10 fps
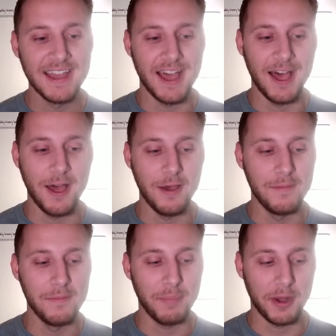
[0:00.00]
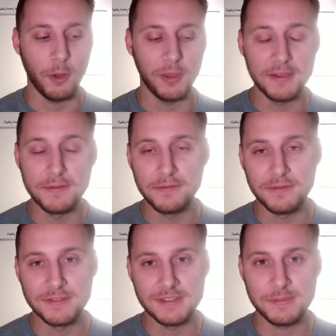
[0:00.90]
But I'll give
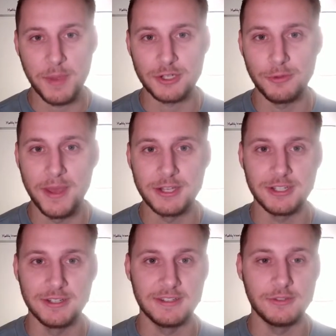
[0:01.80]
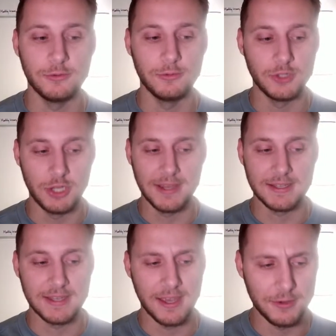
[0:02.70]
special mention to Jake
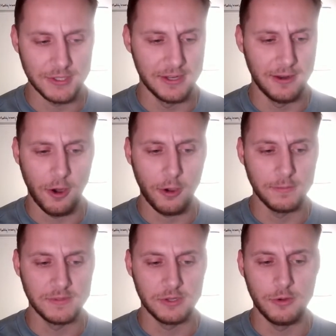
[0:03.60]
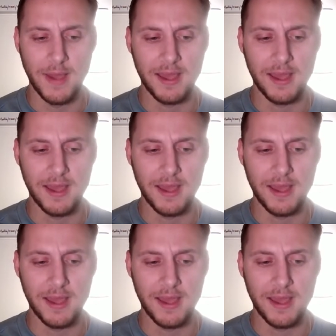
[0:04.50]
Sanderson and Artem Zub.